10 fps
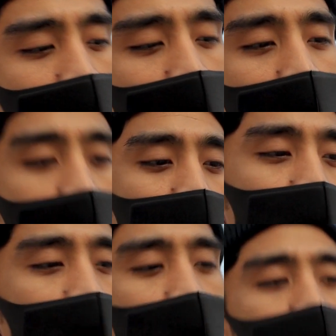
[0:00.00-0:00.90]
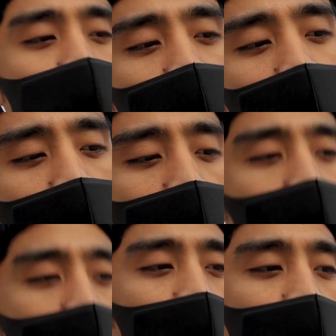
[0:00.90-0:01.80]
lens, I got some
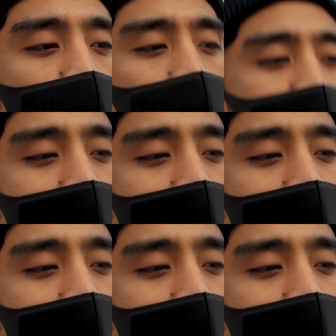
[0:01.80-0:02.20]
equipment.